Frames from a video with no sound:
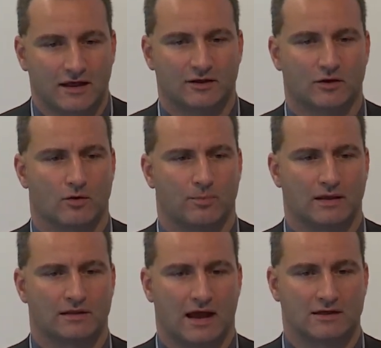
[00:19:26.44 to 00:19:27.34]
other
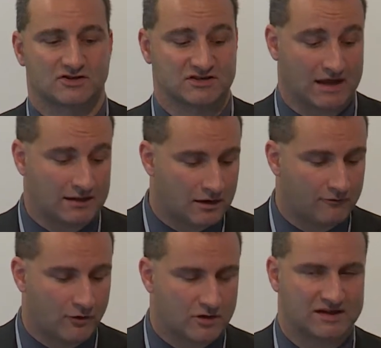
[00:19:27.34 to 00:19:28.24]
European countries, and
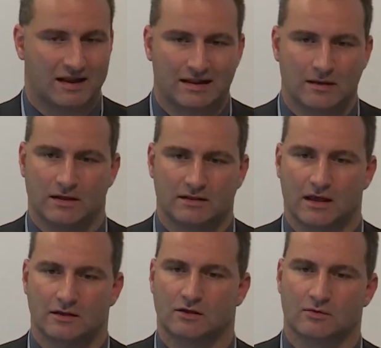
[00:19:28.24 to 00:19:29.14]
therefore they are
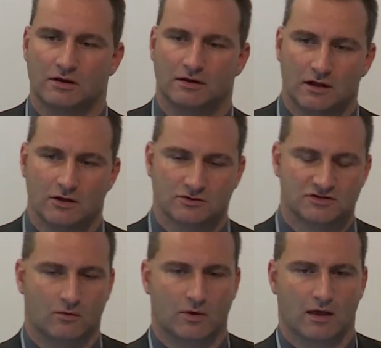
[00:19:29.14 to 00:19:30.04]
limiting really the use
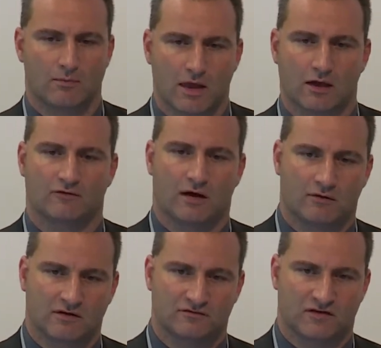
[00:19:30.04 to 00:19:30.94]
that we can make of our
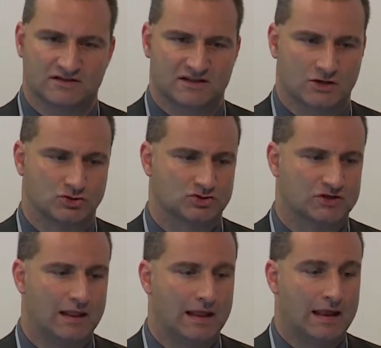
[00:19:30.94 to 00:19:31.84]
own infrastructures.
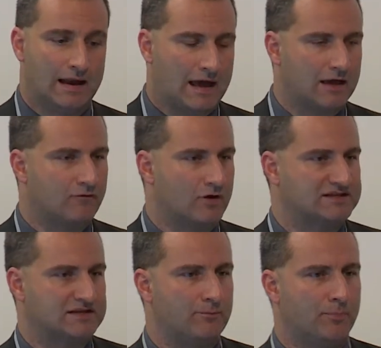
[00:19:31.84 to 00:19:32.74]
Like, for
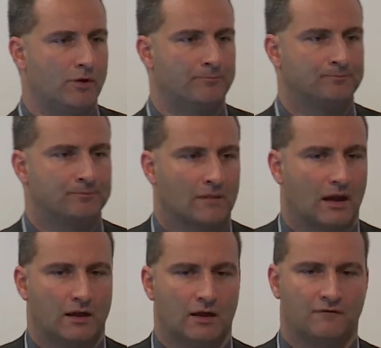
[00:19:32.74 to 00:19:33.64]
example,
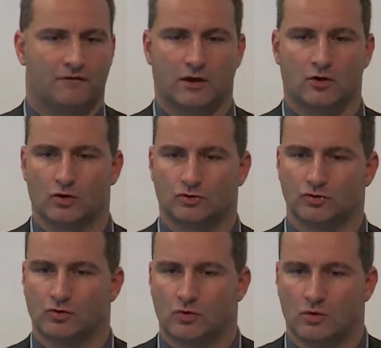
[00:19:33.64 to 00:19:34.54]
if I go
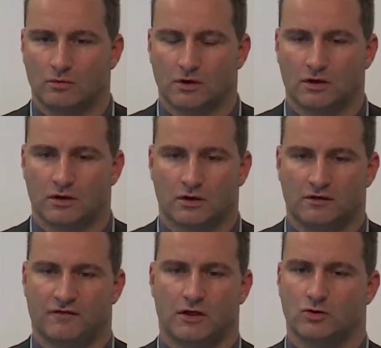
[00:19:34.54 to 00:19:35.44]
to, uh,
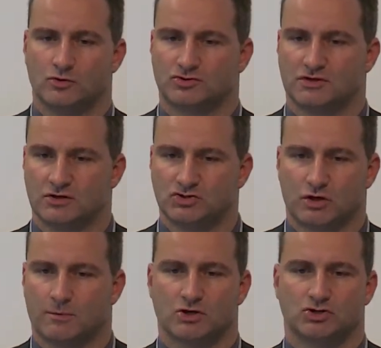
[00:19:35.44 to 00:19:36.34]
if I use the
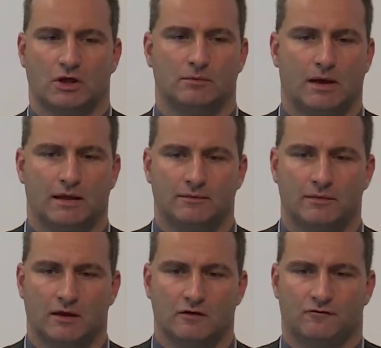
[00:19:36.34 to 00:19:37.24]
German Schnellbahn,
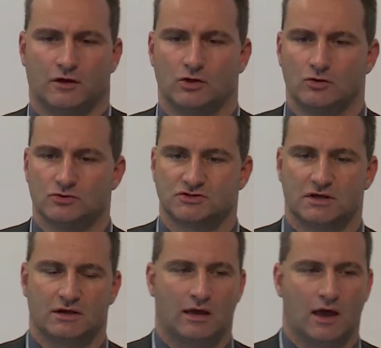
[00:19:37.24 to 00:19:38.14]
if I use
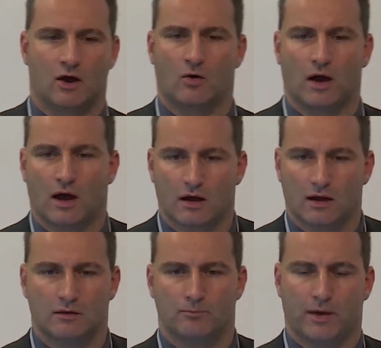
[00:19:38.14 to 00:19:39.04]
the
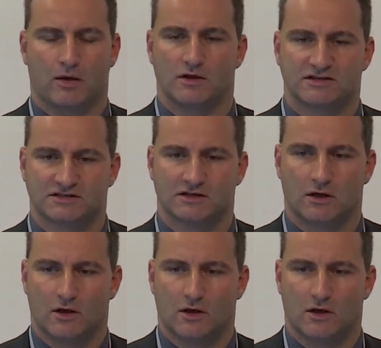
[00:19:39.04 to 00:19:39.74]
RER in Paris,